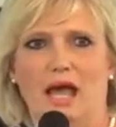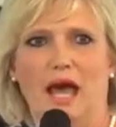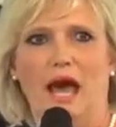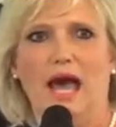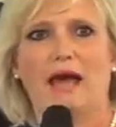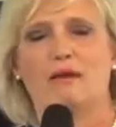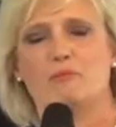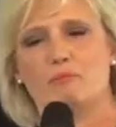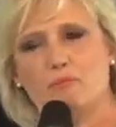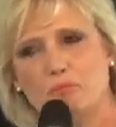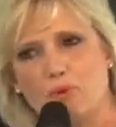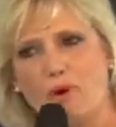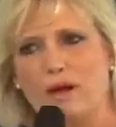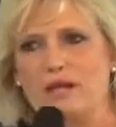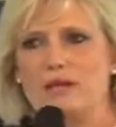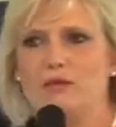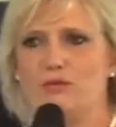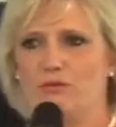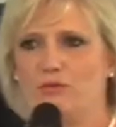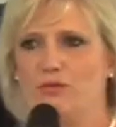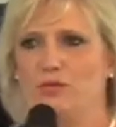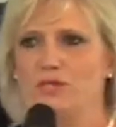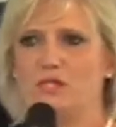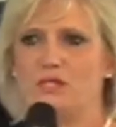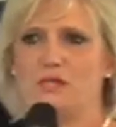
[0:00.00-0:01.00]
And
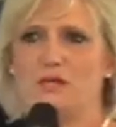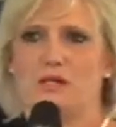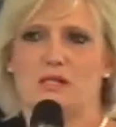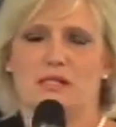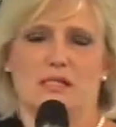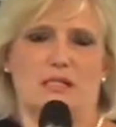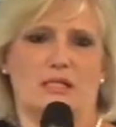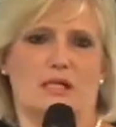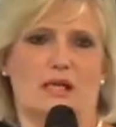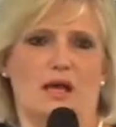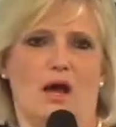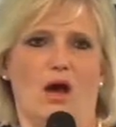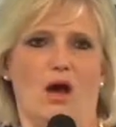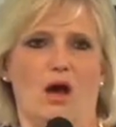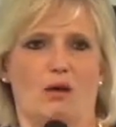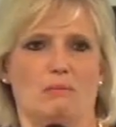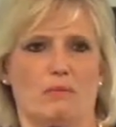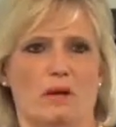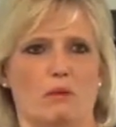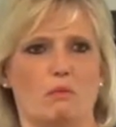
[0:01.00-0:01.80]
breakthrough started to come.